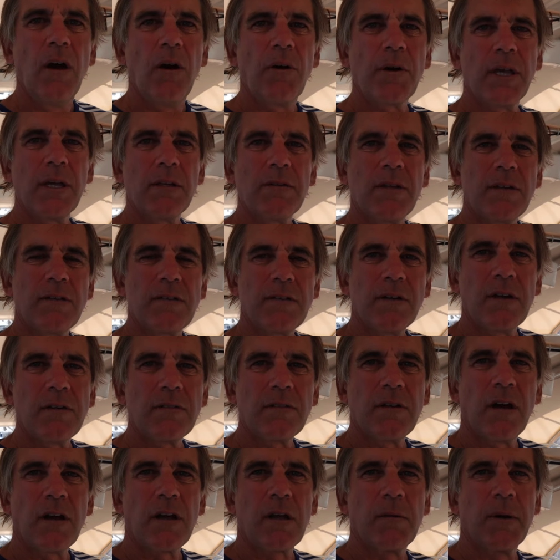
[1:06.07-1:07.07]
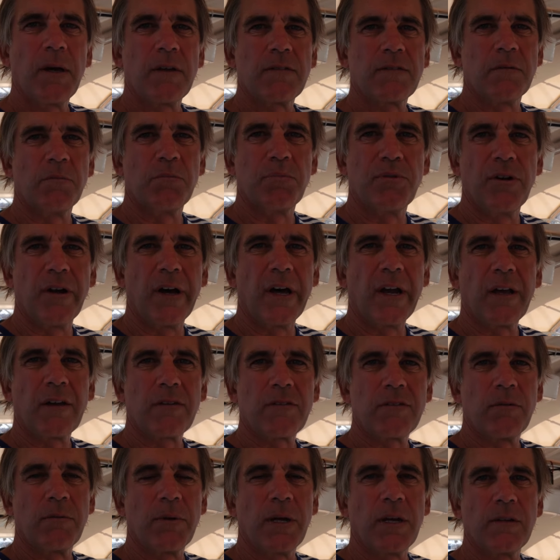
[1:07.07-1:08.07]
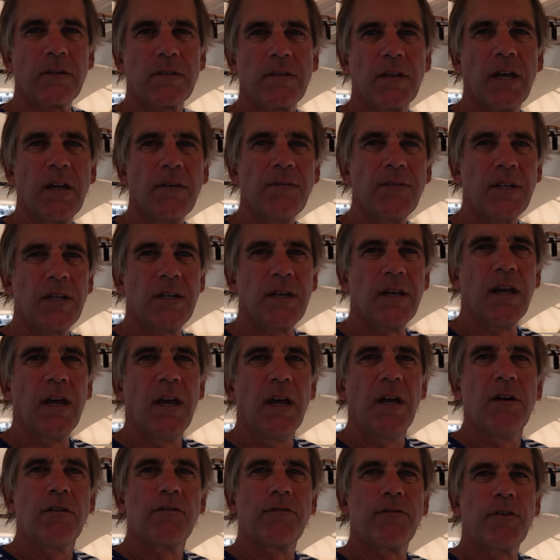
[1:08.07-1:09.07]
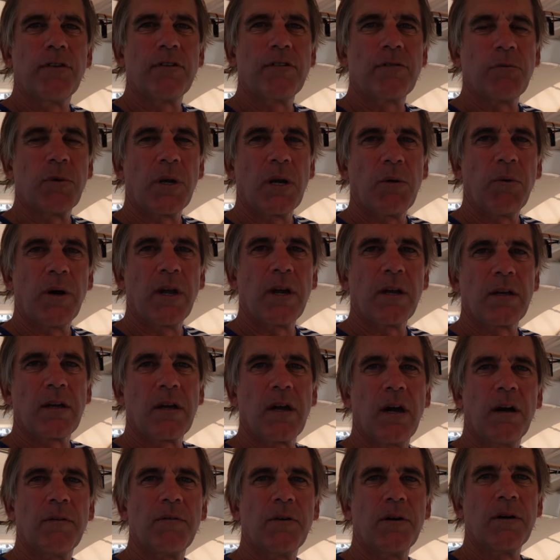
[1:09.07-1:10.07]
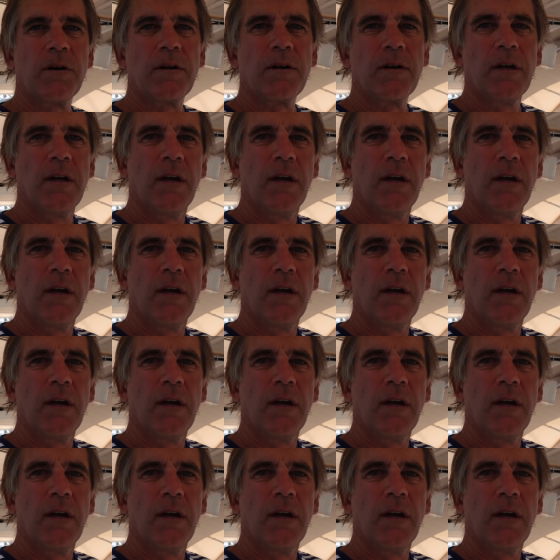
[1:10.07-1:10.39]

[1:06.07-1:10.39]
Okay, let's now talk about some products around safety. First one I want to cover